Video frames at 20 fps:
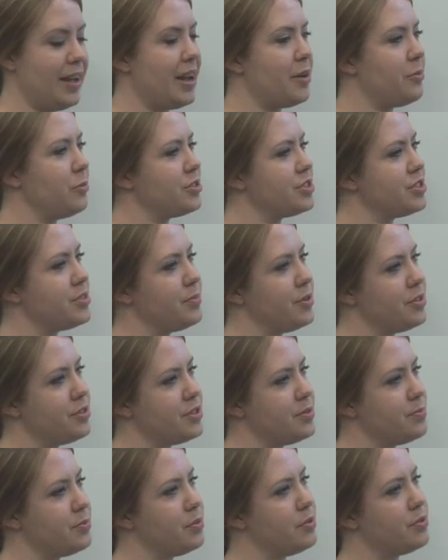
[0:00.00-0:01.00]
And what are the
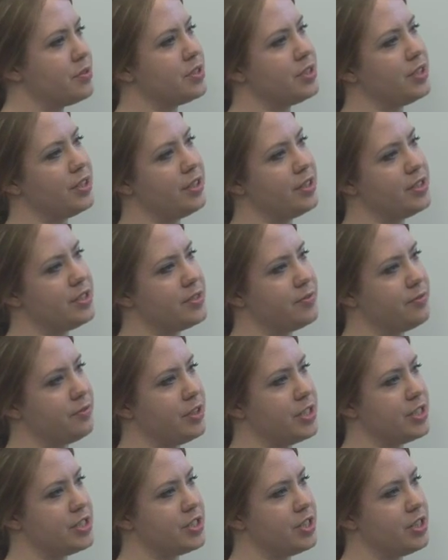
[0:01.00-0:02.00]
most important lines of
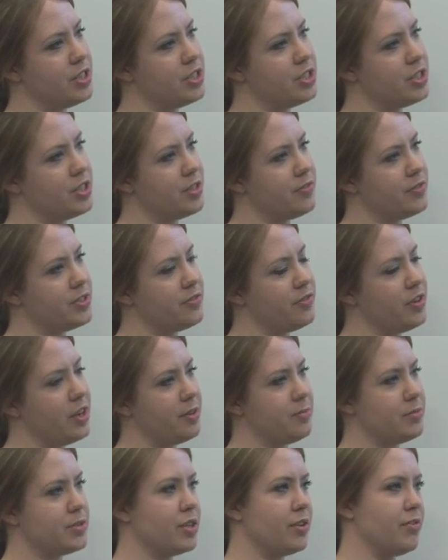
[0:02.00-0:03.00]
research that have
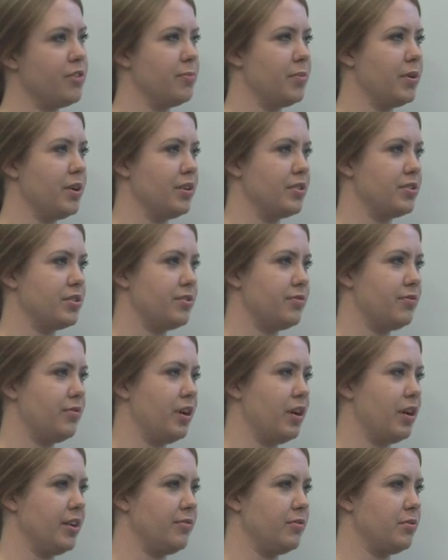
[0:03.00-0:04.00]
developed over the past
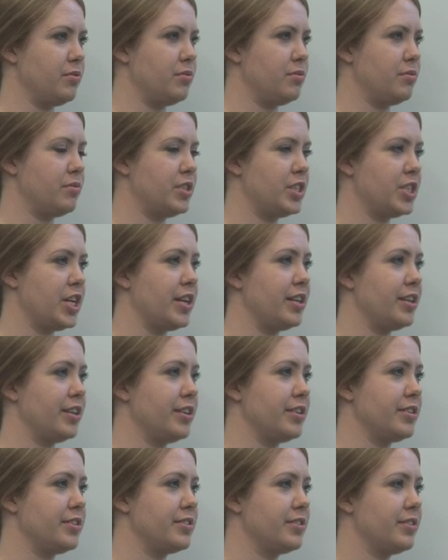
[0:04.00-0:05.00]
five or ten
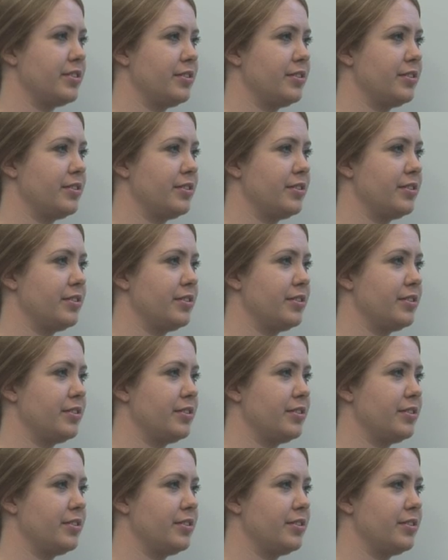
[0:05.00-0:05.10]
years?